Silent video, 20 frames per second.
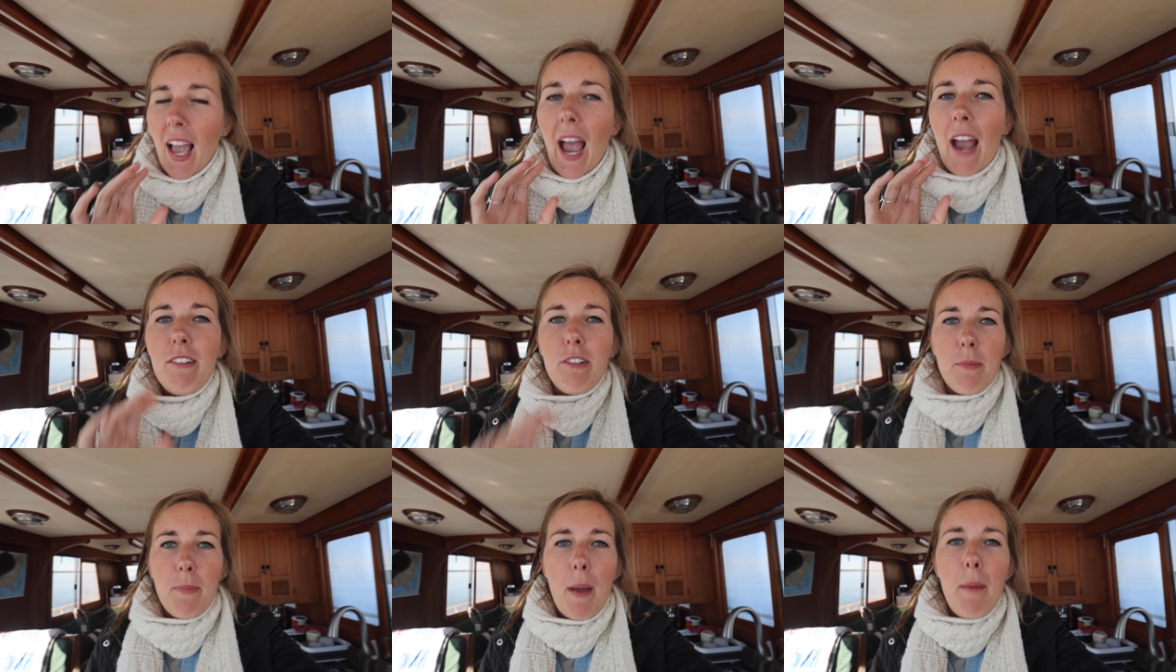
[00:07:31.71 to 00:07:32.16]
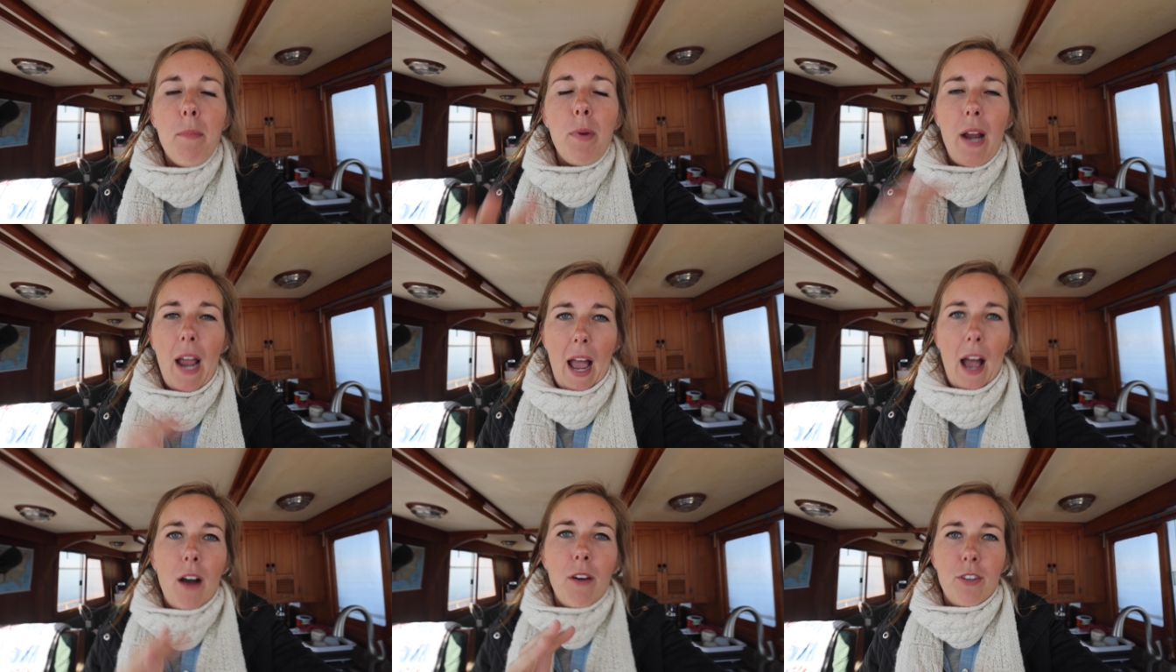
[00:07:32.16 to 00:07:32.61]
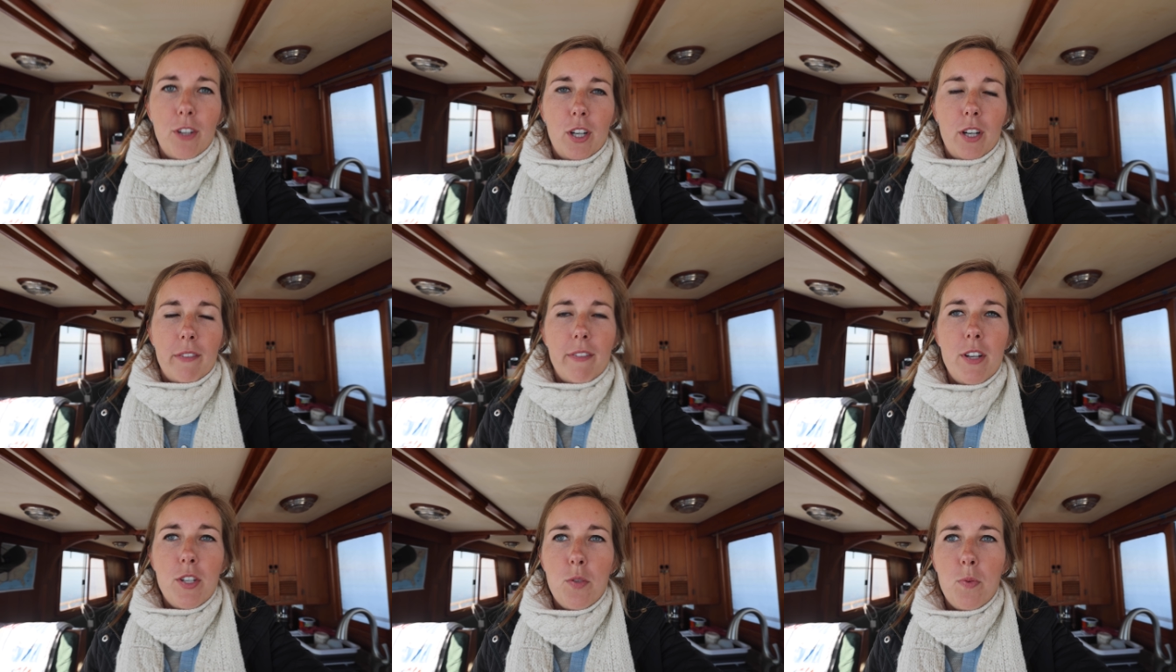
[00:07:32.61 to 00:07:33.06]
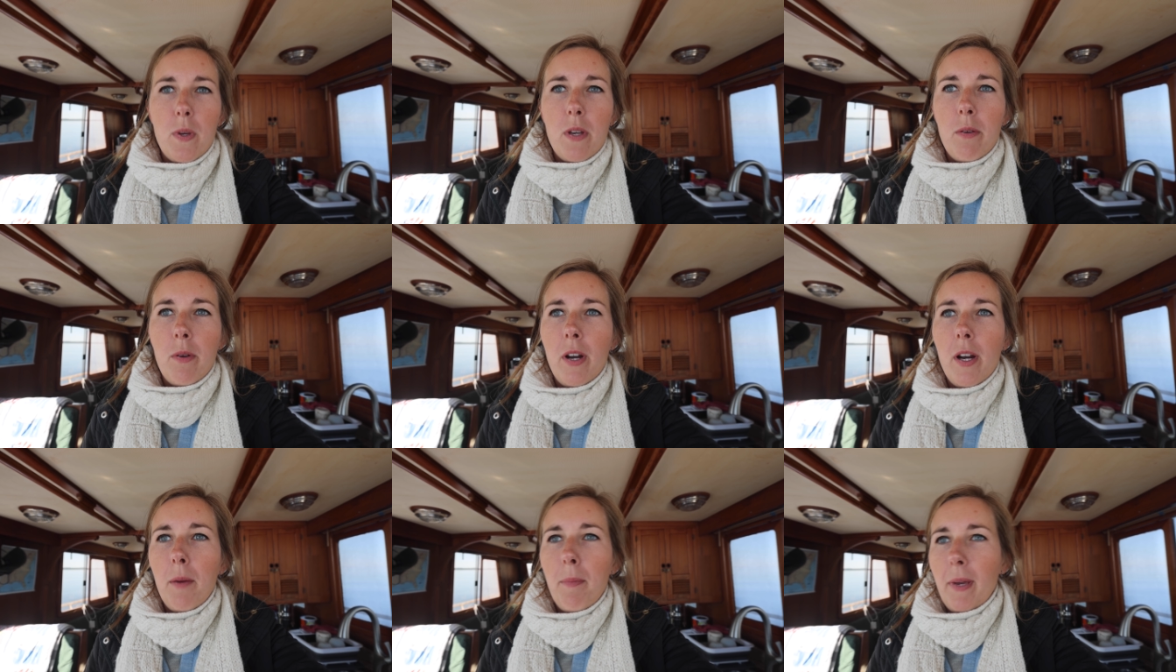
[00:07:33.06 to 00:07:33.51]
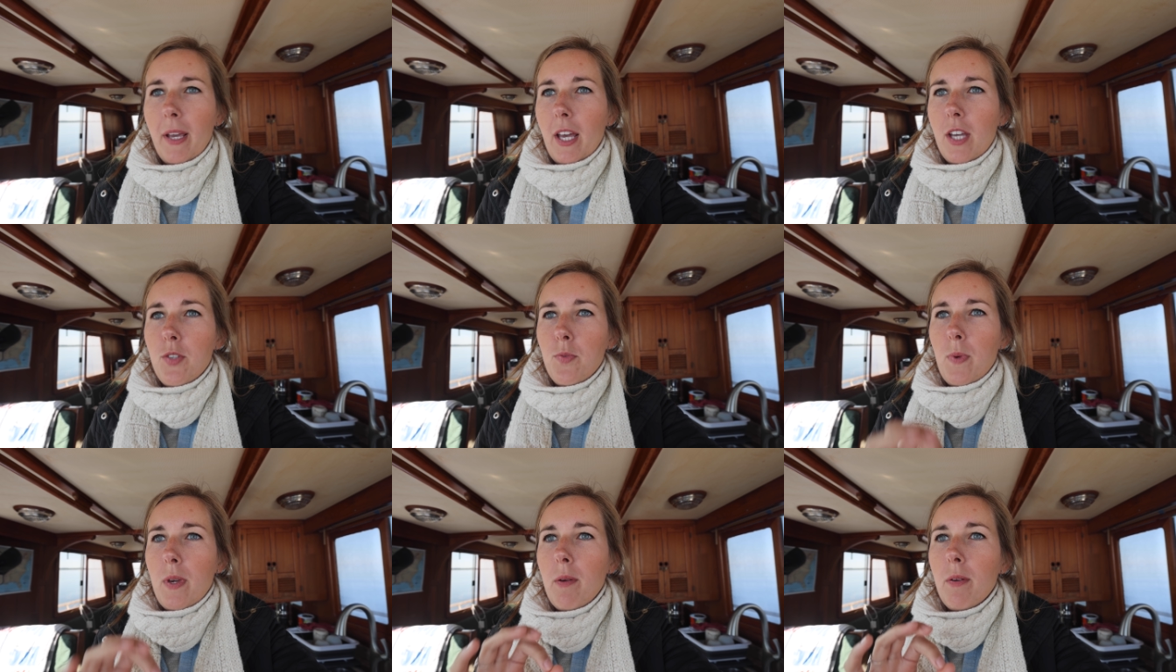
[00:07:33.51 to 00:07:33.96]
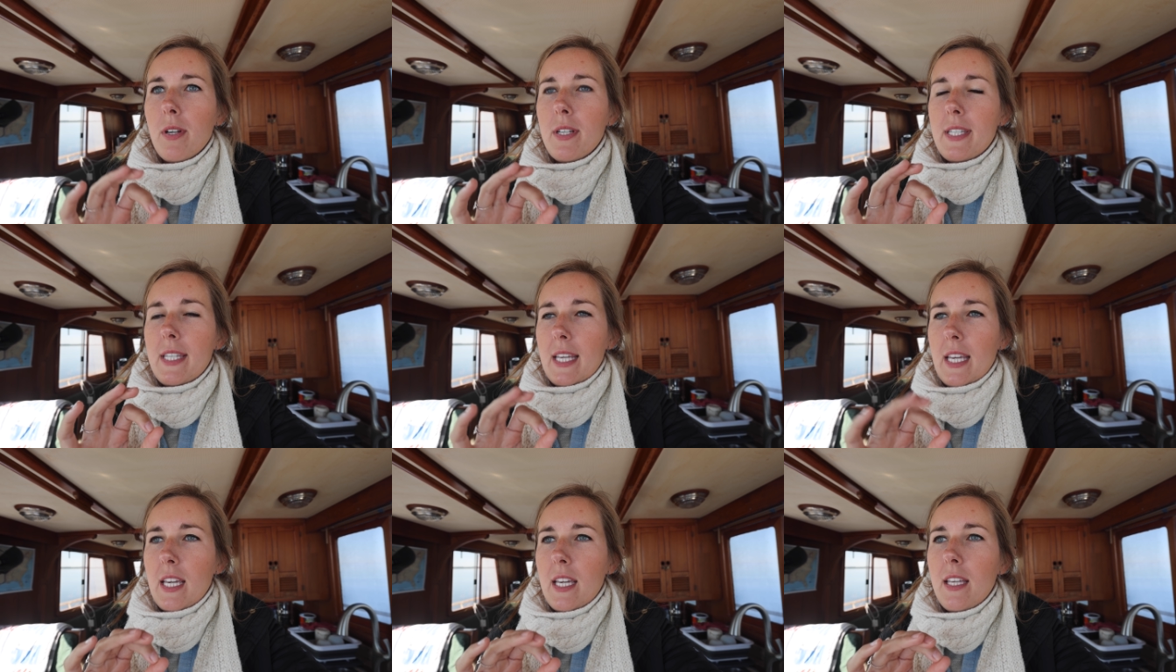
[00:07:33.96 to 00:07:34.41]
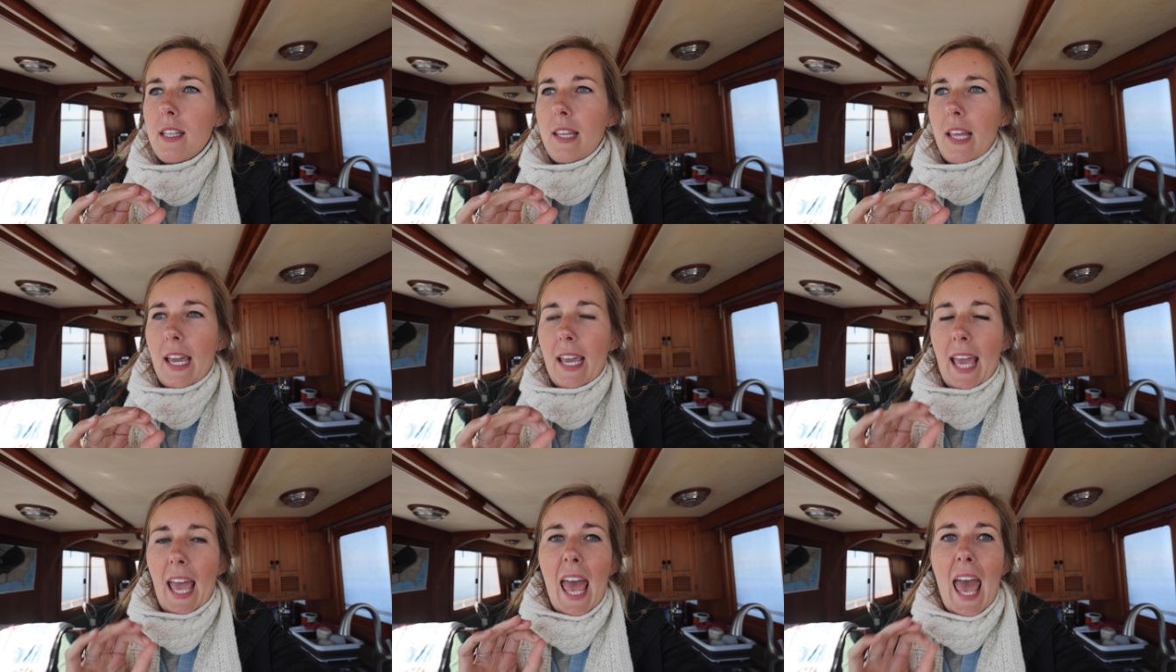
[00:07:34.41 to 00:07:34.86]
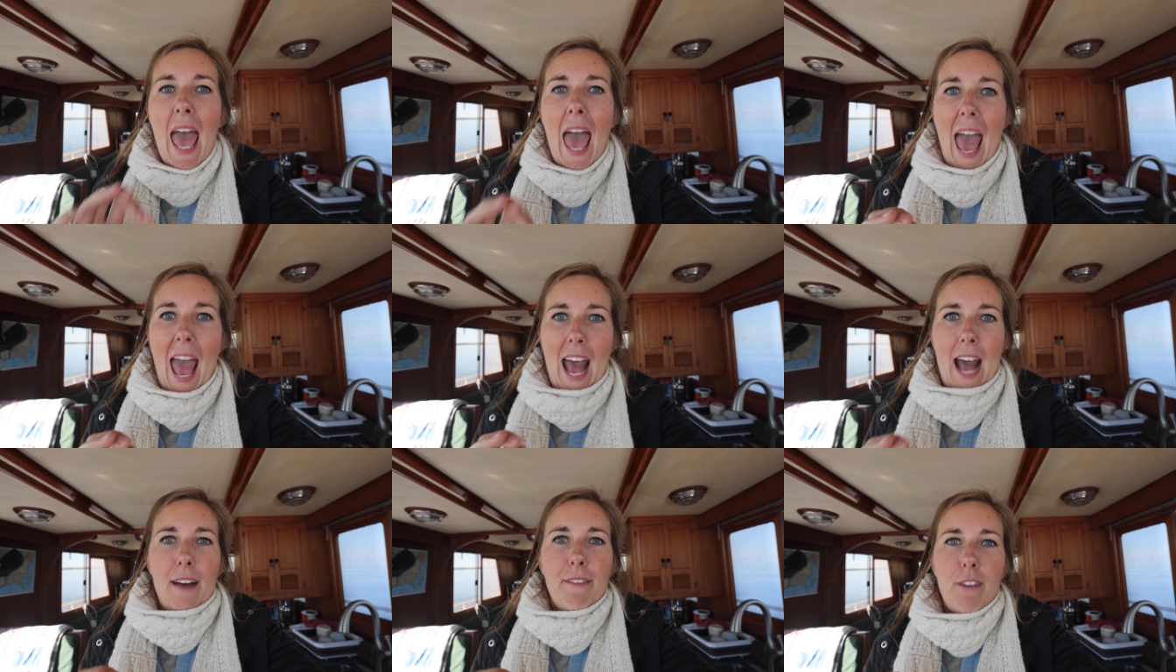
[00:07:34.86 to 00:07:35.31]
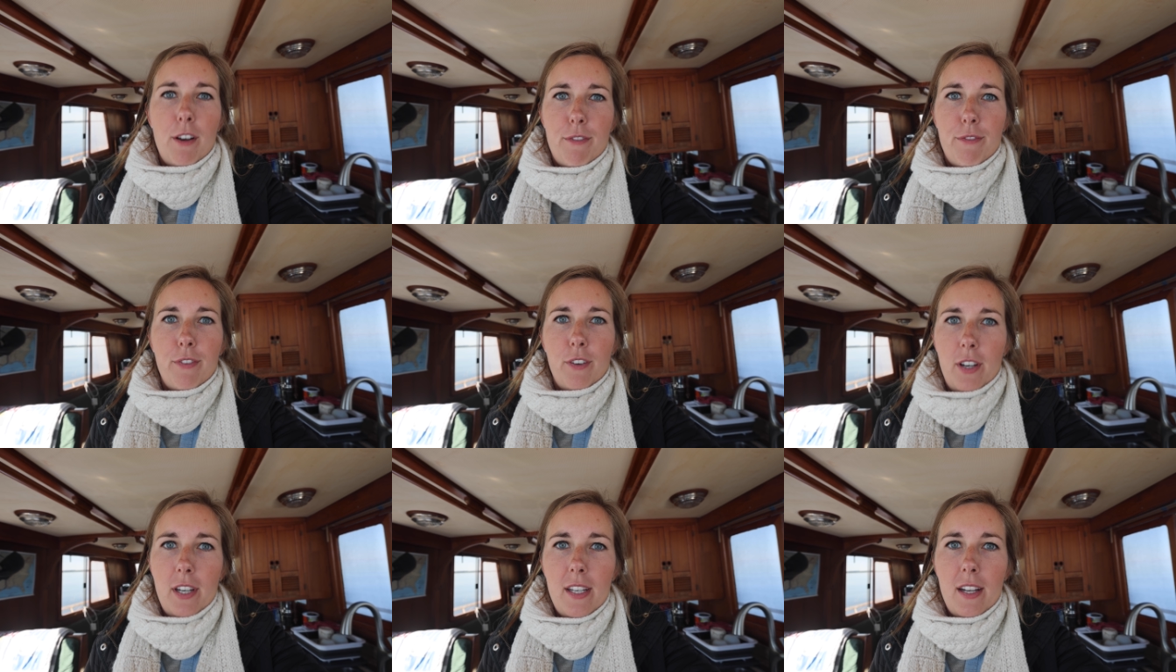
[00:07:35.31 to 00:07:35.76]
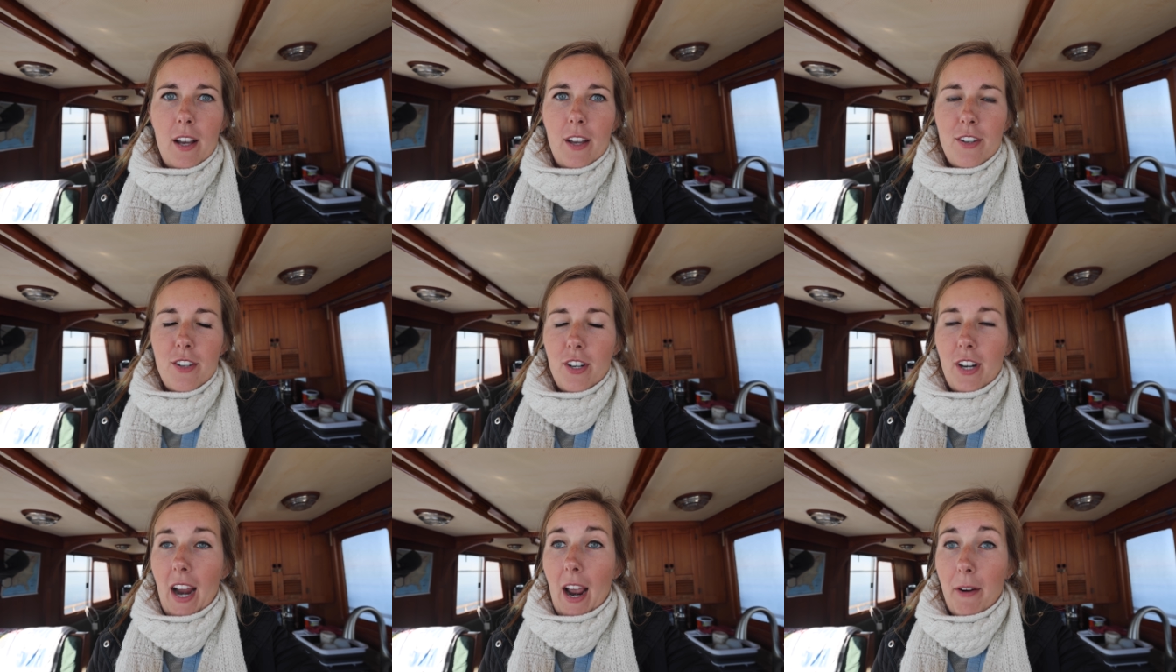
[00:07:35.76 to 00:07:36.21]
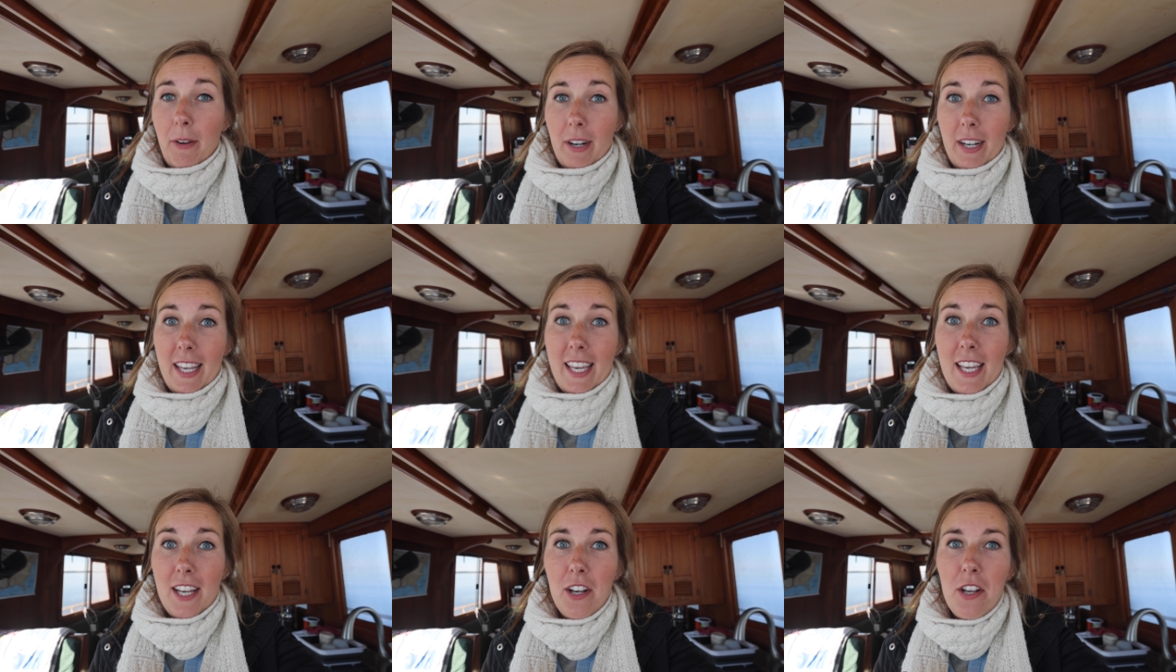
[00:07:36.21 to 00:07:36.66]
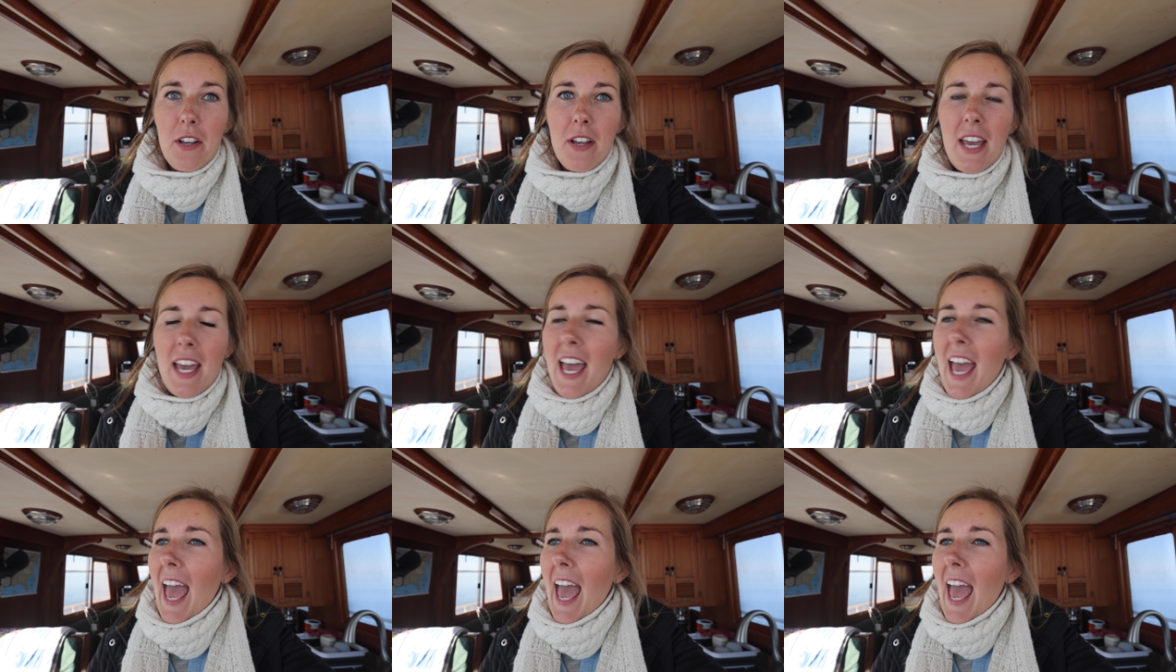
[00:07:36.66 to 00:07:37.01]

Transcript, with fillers: I remember how nervous we were because we were seeing like half a foot under our keel.